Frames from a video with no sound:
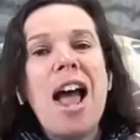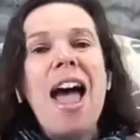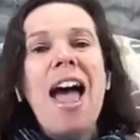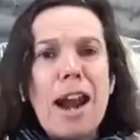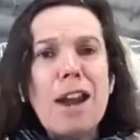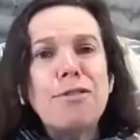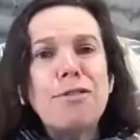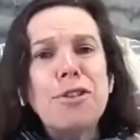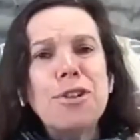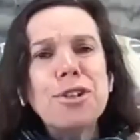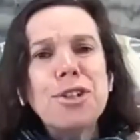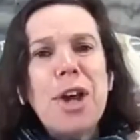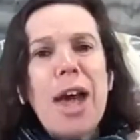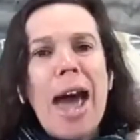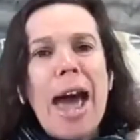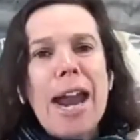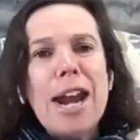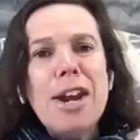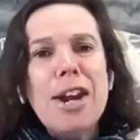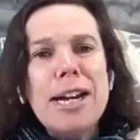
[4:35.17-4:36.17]
And I've also
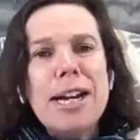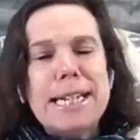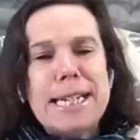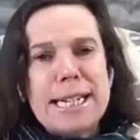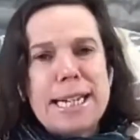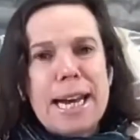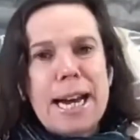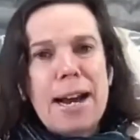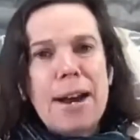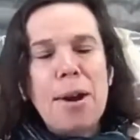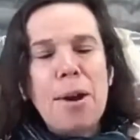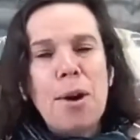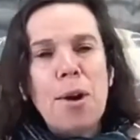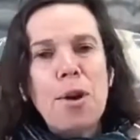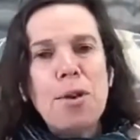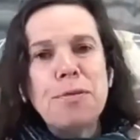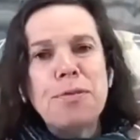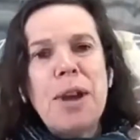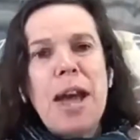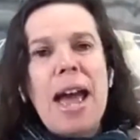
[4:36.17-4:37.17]
had an idea
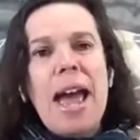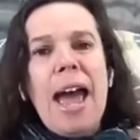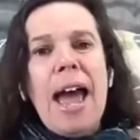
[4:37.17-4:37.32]
of